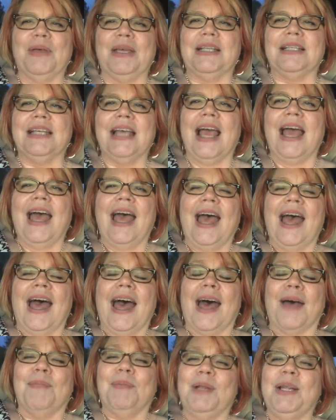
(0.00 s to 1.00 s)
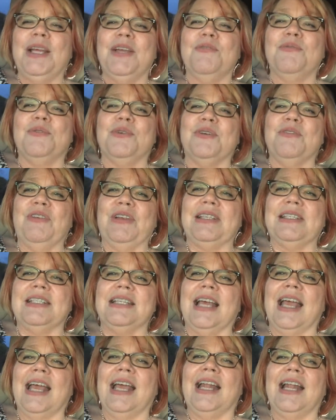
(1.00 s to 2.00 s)
But I believe we're
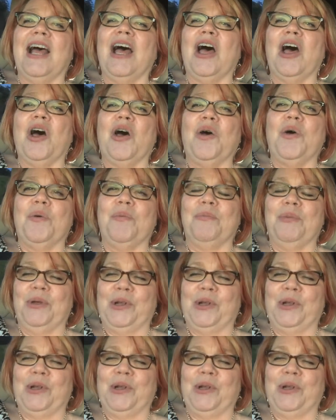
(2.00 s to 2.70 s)
fixing to head home,